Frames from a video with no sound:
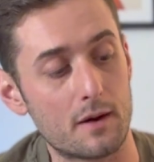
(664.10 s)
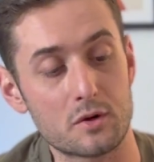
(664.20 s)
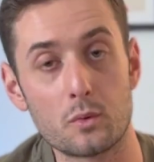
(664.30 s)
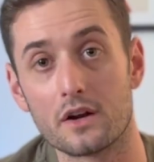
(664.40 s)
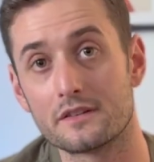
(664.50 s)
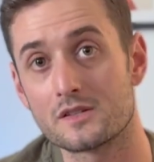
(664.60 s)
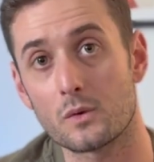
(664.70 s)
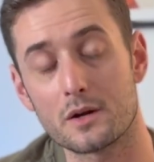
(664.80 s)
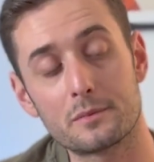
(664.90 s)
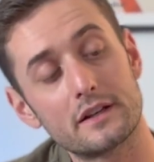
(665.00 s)
gonna be wearing these
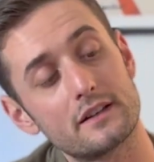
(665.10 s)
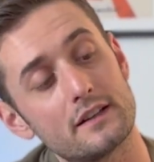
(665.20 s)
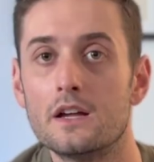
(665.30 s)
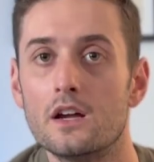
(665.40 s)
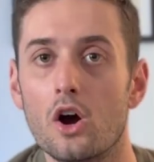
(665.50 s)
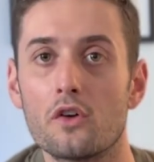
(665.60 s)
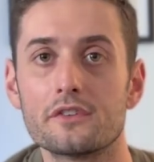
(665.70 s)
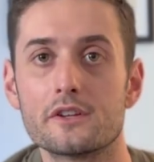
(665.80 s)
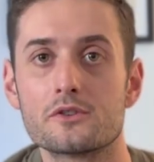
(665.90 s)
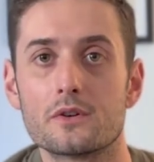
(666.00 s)
quite a bit.
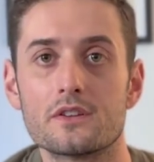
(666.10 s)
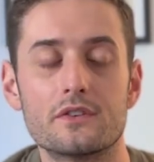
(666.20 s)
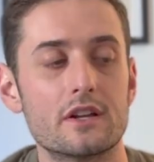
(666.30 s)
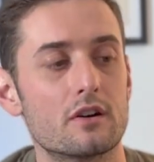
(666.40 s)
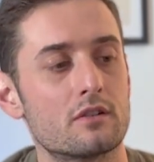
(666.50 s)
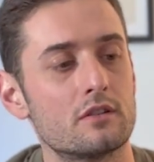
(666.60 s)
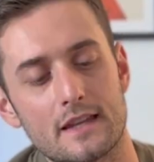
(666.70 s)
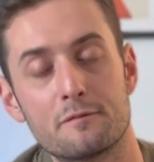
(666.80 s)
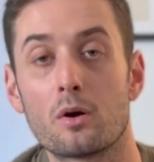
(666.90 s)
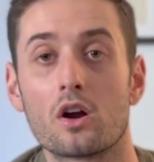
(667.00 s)
Hopefully you enjoyed the video.
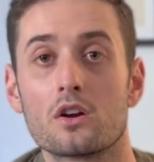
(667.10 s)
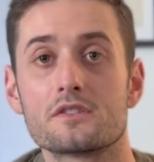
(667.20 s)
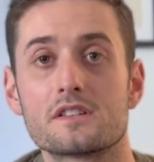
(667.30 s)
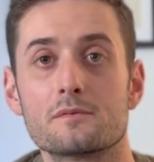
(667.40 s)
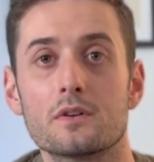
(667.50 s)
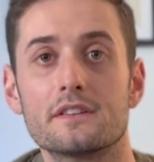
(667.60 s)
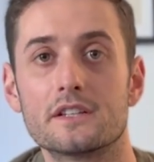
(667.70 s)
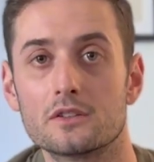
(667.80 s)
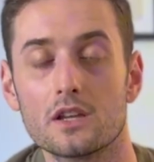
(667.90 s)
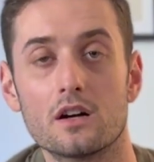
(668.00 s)
If Parkhurst is a brand that
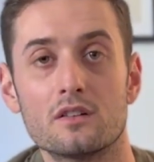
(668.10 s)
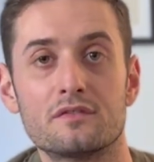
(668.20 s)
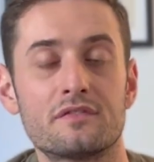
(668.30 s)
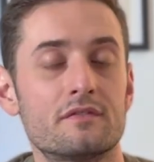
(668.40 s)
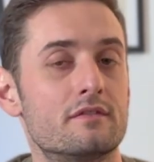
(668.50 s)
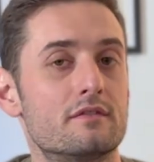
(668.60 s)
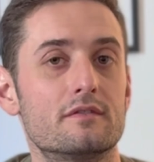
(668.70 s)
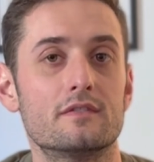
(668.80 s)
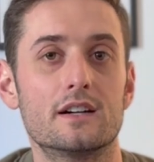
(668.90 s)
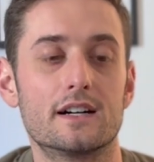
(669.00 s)
you love,
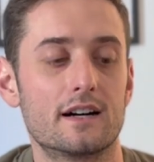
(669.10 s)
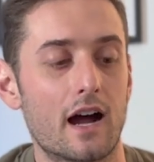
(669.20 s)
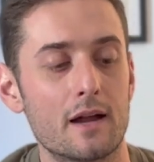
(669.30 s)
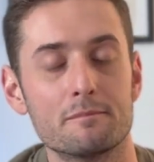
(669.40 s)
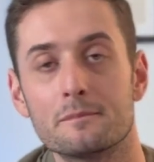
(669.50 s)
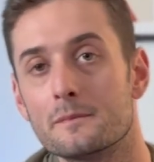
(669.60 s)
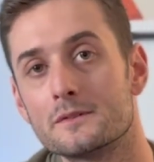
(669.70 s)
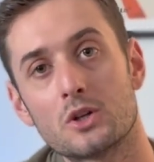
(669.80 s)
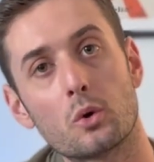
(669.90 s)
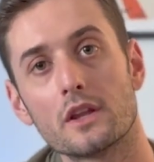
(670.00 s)
I'm
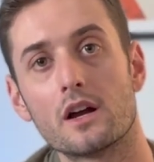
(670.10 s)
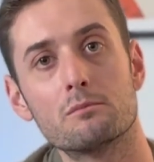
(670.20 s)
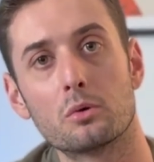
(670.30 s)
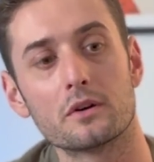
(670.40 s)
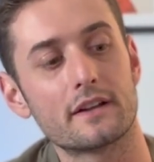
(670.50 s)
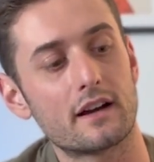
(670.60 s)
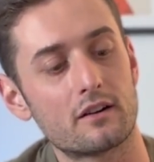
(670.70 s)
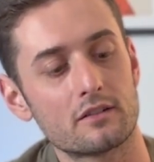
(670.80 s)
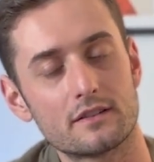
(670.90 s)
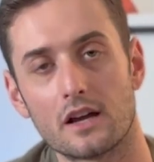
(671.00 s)
totally on board
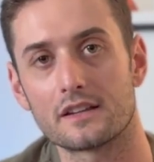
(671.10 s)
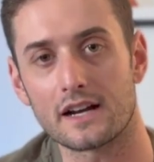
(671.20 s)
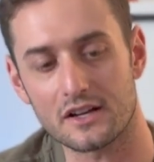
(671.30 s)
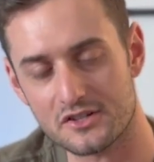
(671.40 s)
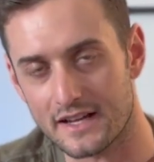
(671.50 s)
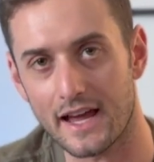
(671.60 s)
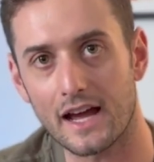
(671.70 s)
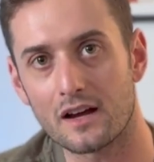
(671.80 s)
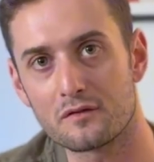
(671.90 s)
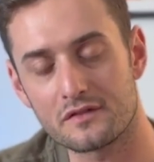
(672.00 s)
now that I actually
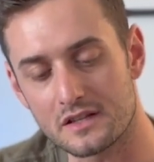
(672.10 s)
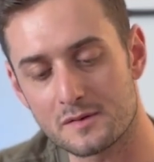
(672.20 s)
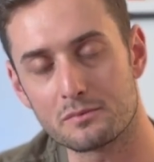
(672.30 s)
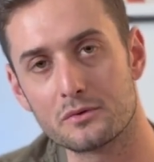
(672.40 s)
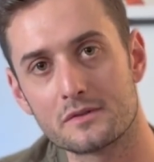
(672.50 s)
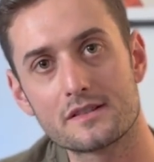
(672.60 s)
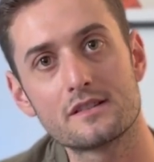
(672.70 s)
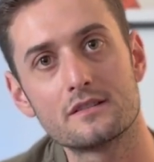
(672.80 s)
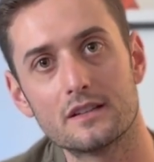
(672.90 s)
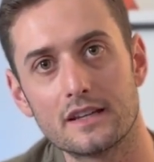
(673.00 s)
have these boots
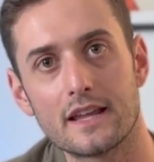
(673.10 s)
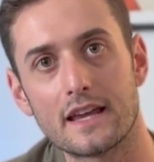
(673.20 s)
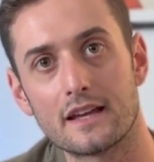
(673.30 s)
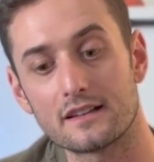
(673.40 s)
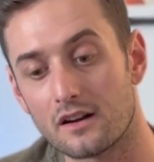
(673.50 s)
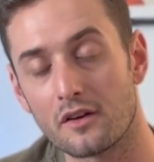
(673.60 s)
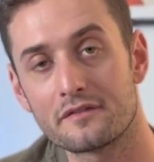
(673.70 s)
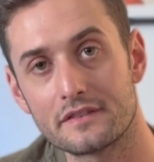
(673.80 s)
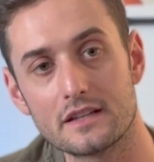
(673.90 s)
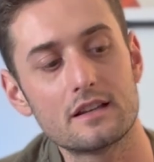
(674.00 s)
in hand and on
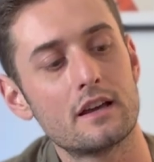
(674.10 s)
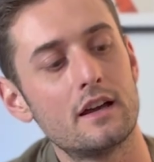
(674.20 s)
feet.